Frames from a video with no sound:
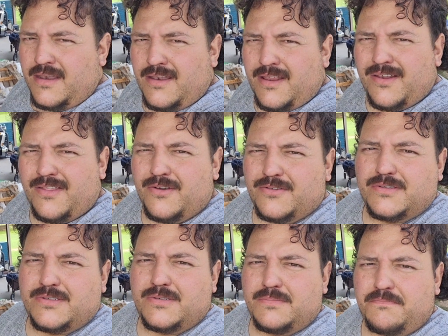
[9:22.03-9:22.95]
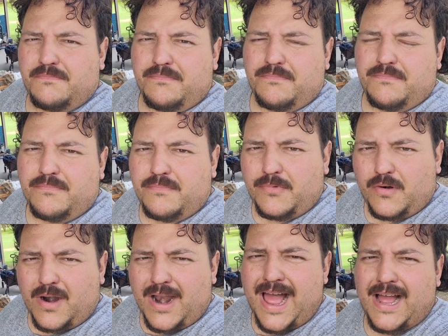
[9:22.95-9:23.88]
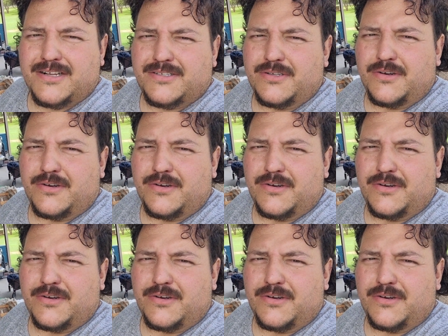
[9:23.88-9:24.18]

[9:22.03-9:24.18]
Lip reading: none of those cracks